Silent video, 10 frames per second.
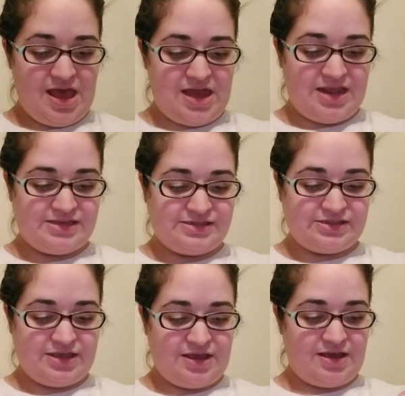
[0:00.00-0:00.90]
It
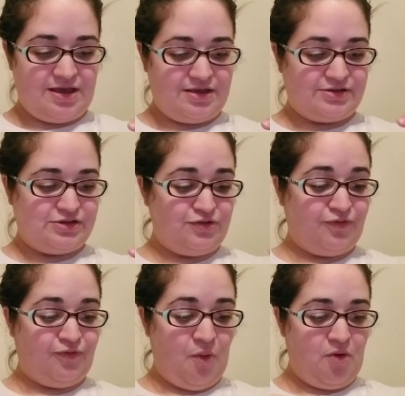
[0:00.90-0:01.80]
is
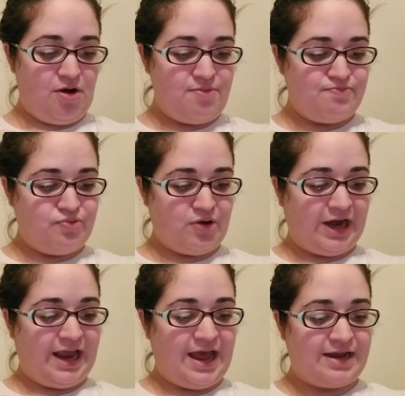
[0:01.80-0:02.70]
Sephora
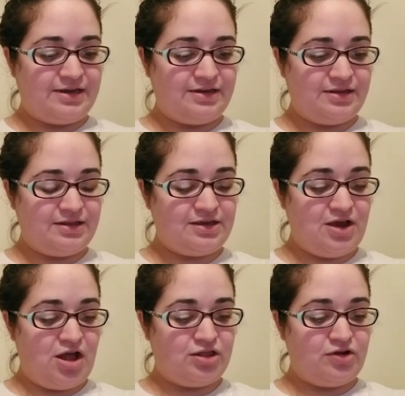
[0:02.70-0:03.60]
brand. The
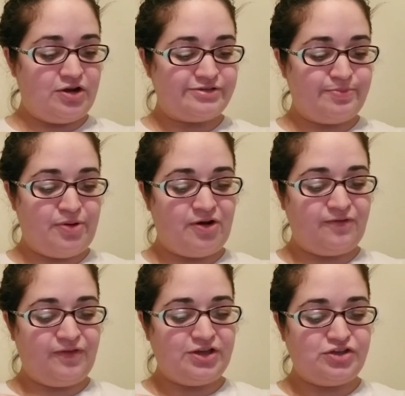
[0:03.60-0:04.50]
color is
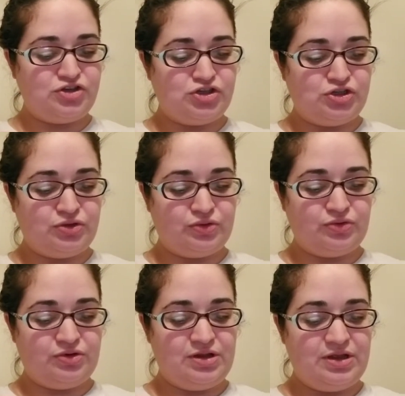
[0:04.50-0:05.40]
Perfect
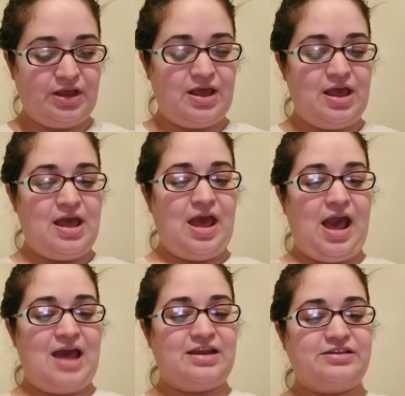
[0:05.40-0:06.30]
Nude.
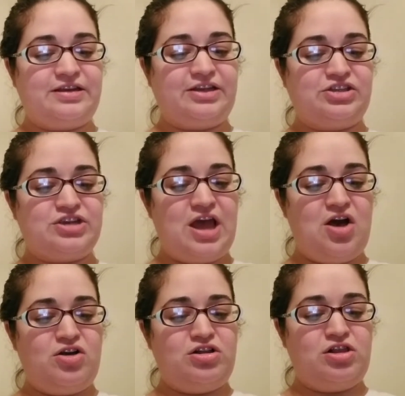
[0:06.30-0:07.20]
And it's a
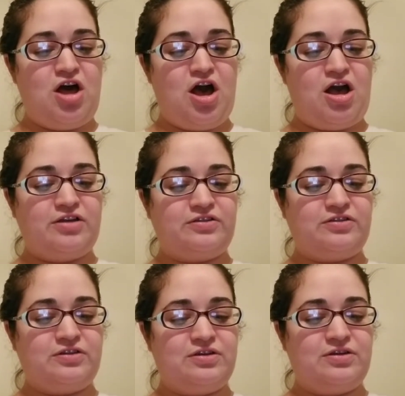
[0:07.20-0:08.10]
gel
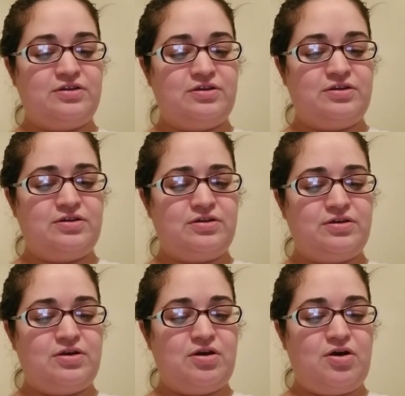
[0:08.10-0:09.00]
gloss,
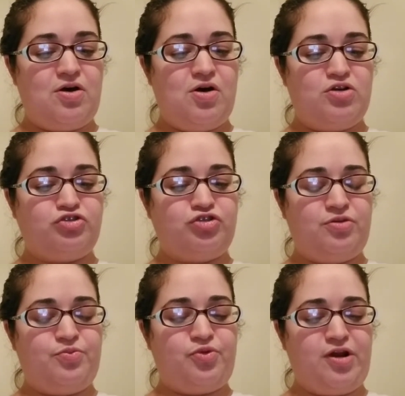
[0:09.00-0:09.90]
ultra
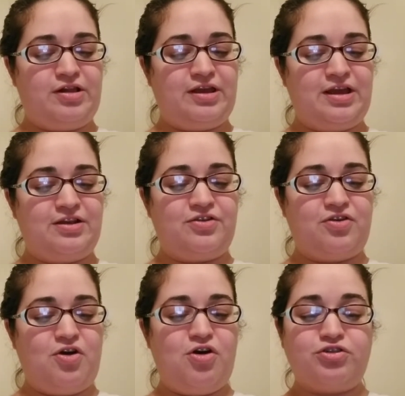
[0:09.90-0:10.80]
brilliant,
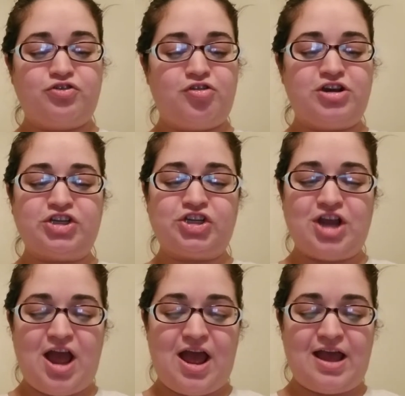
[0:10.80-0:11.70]
ultra
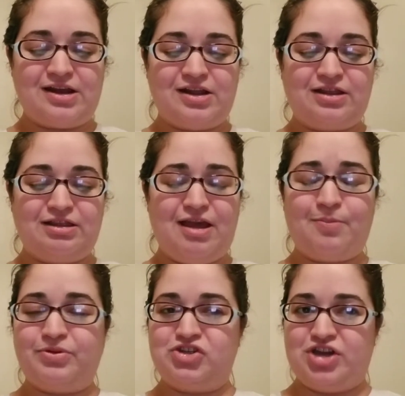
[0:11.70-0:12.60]
shine
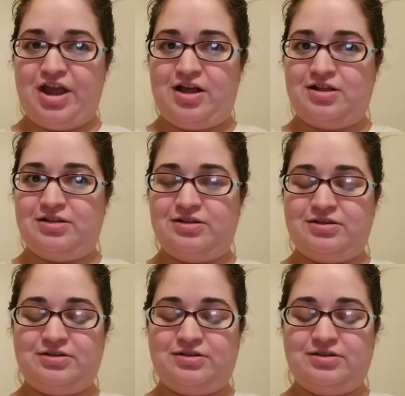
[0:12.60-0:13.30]
lip gel.